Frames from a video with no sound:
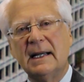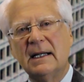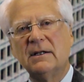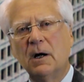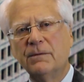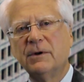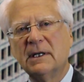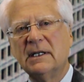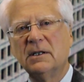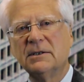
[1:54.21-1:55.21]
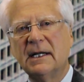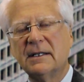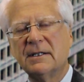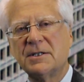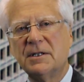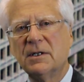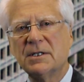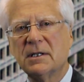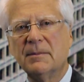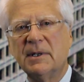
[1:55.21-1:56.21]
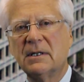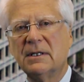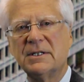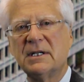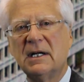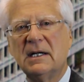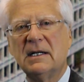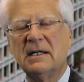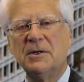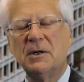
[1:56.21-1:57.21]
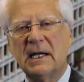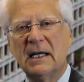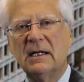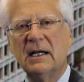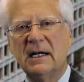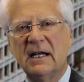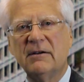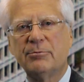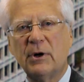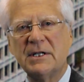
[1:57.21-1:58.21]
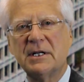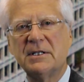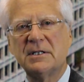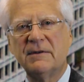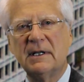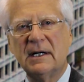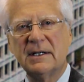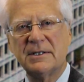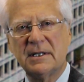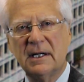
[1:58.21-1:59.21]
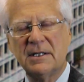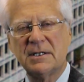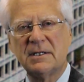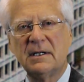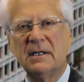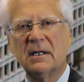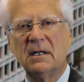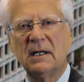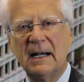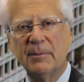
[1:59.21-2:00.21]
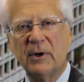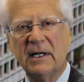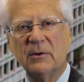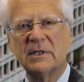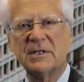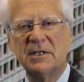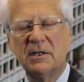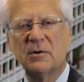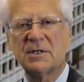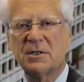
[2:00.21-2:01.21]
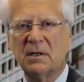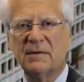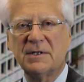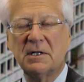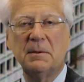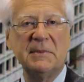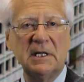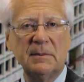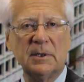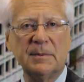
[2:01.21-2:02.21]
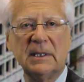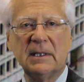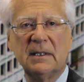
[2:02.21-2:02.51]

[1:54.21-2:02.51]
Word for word: And hopefully he'll take this seriously because you cannot have presidents of the United States collaborating with the Secret Service at a minimum